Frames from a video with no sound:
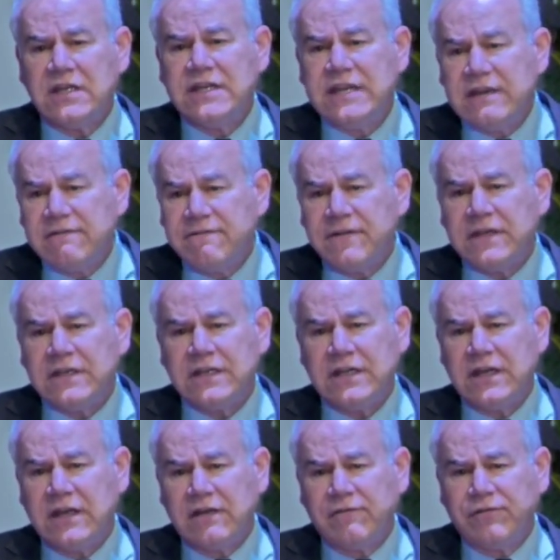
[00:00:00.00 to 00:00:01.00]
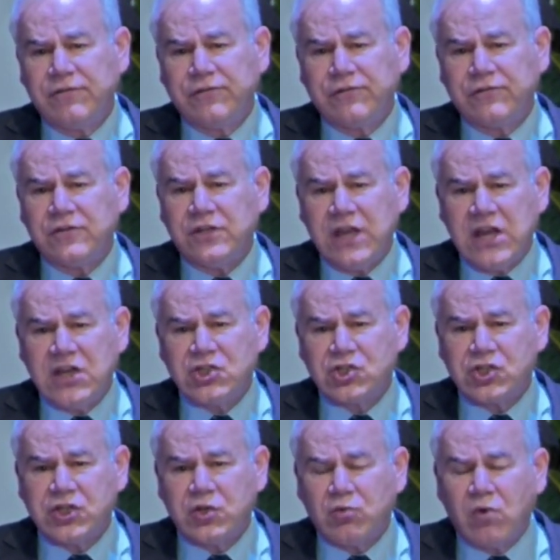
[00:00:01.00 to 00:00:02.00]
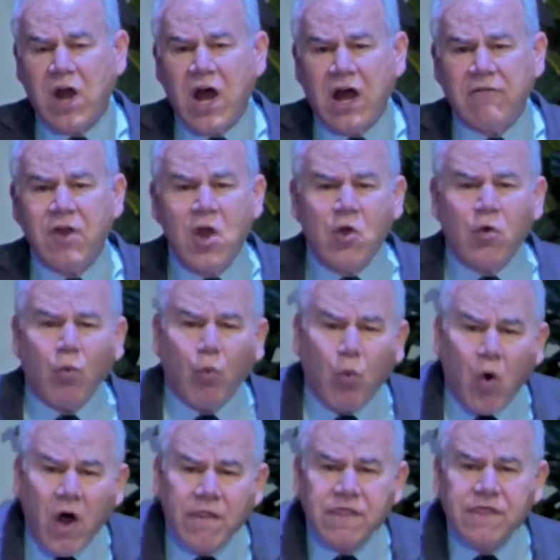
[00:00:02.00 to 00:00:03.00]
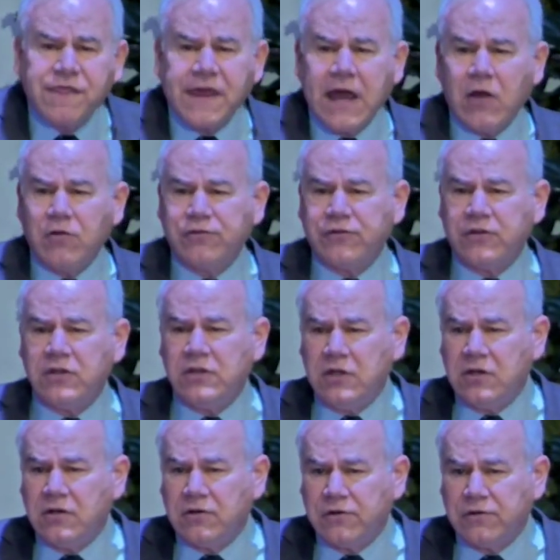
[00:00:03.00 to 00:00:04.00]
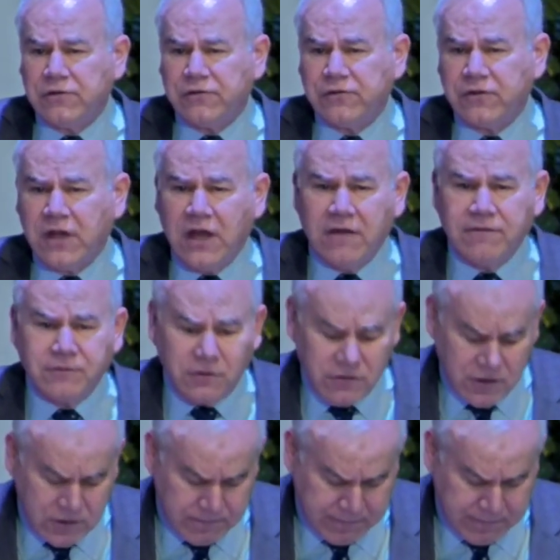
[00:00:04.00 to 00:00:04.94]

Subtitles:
given gifts, Yesh li rav, 1,000 years after their